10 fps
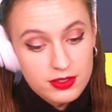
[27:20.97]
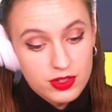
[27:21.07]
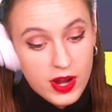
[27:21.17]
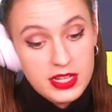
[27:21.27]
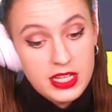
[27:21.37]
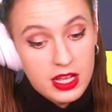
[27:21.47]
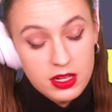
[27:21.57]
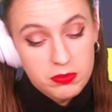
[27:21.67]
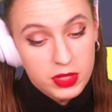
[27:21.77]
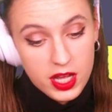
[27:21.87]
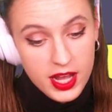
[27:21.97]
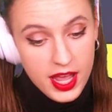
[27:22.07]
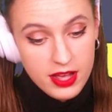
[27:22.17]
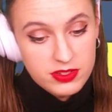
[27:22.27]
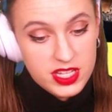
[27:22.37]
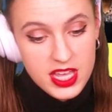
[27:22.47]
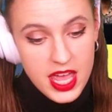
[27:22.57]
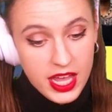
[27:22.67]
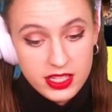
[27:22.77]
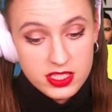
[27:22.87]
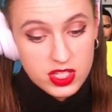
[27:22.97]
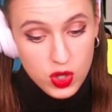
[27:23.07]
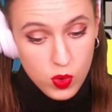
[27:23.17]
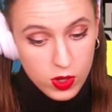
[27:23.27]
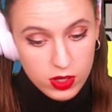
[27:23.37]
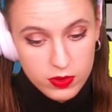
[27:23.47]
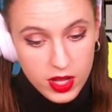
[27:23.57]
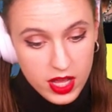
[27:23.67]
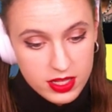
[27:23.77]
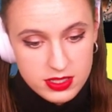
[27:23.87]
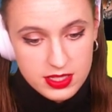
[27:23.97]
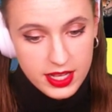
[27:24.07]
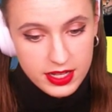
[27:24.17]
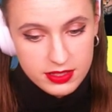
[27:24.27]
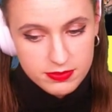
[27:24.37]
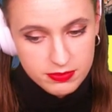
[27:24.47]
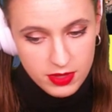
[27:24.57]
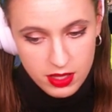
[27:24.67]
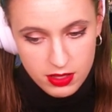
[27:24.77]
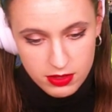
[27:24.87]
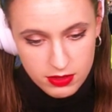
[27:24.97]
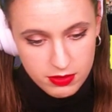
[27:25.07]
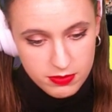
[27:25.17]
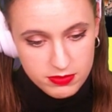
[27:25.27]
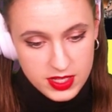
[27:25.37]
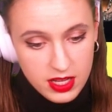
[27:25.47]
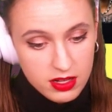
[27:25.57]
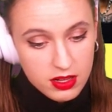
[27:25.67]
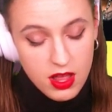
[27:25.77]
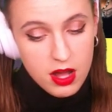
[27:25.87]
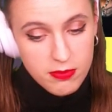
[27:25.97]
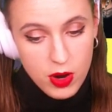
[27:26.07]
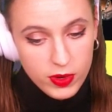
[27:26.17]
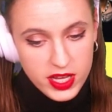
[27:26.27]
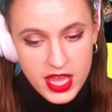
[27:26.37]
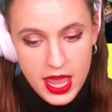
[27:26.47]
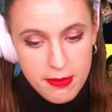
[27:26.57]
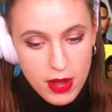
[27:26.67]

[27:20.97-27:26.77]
Try telling a bloodhound he can't snore, okay? It's like telling a lawnmower he can't